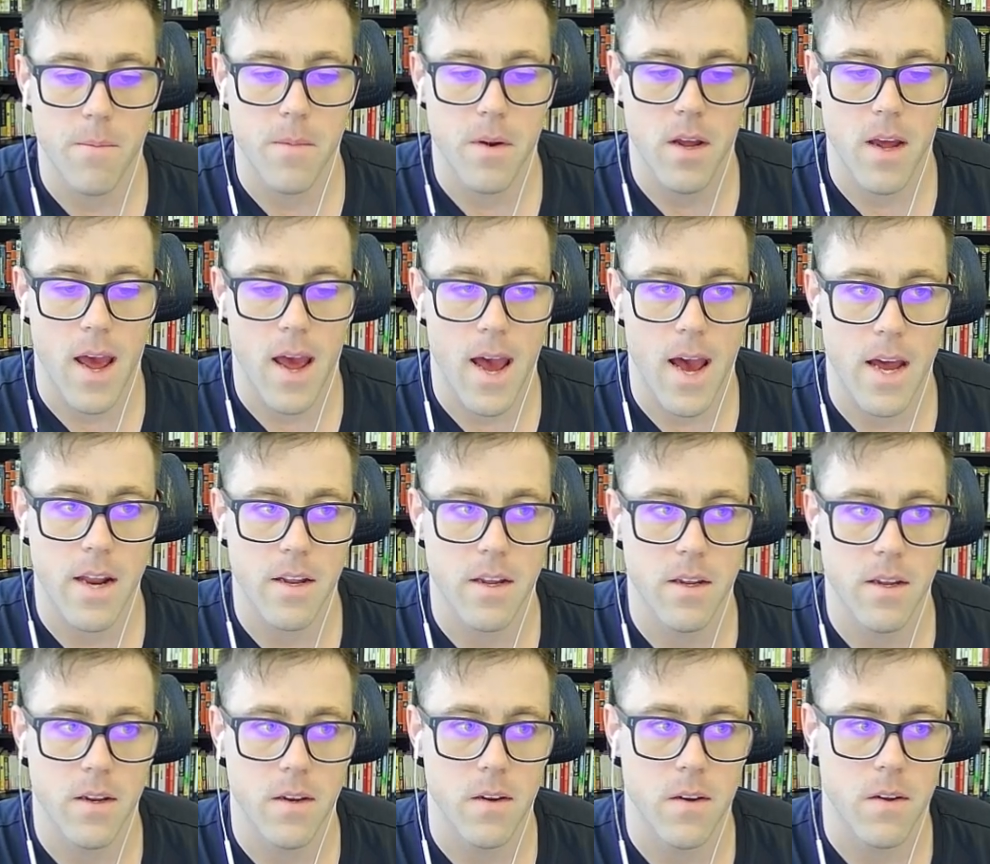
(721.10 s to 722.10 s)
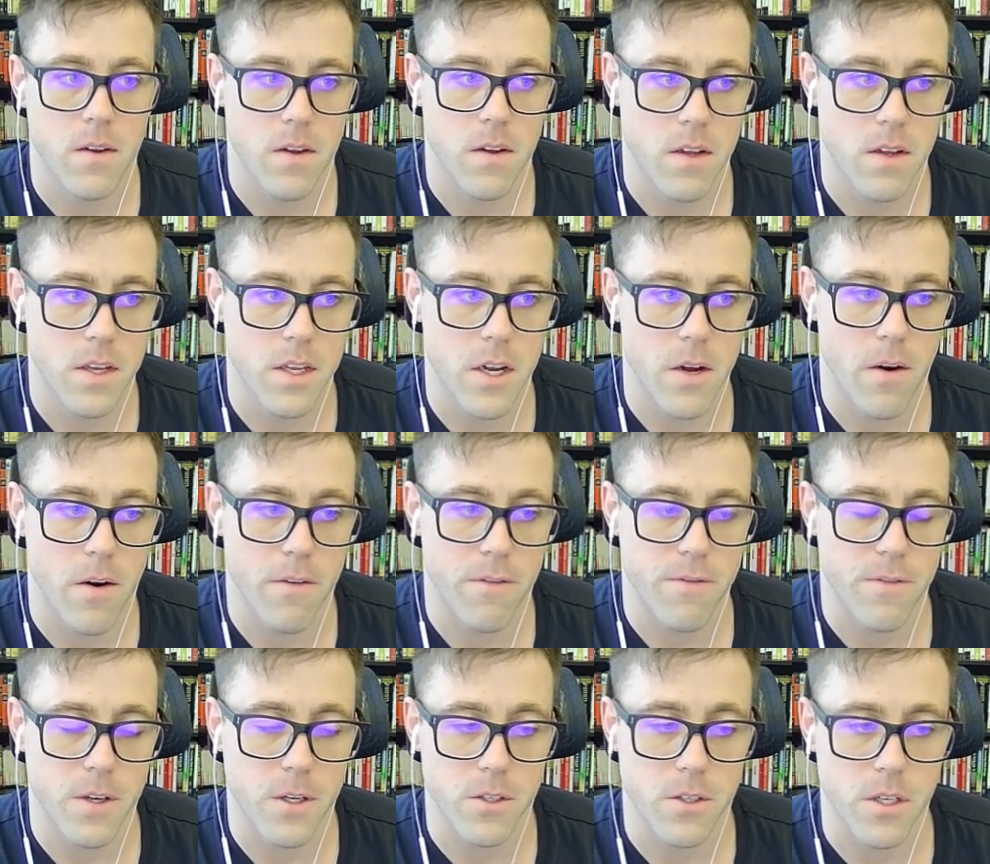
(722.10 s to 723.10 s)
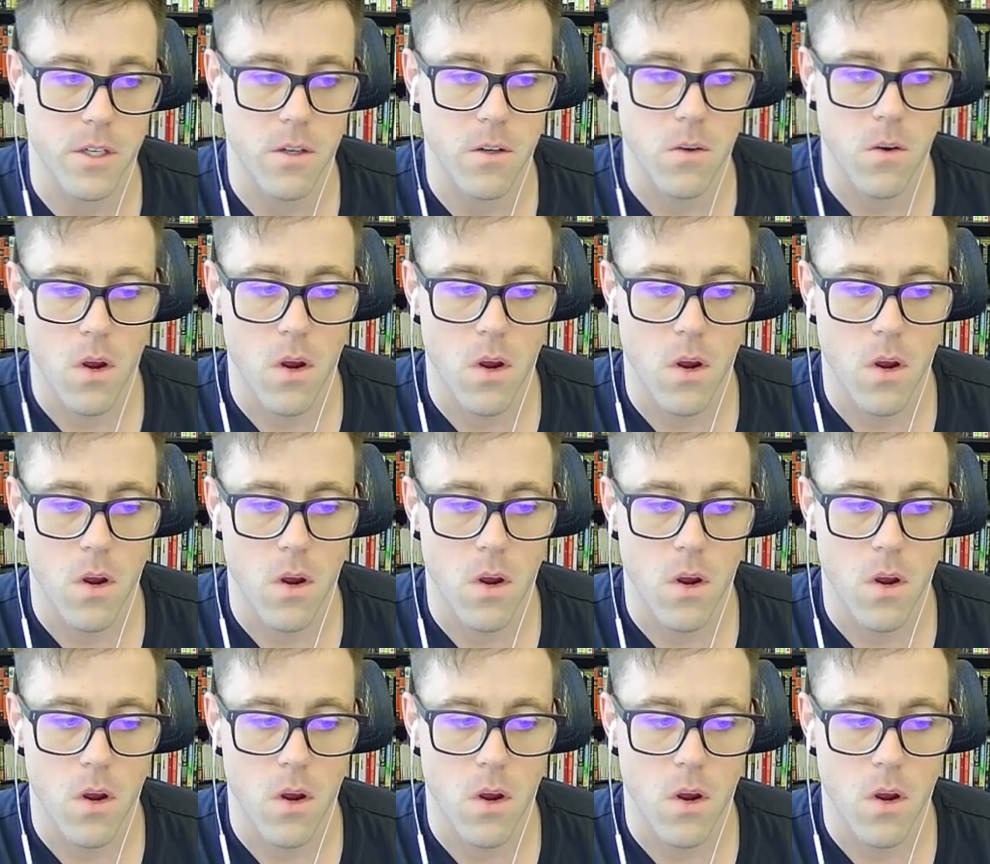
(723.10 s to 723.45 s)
to add in, you know, a field here.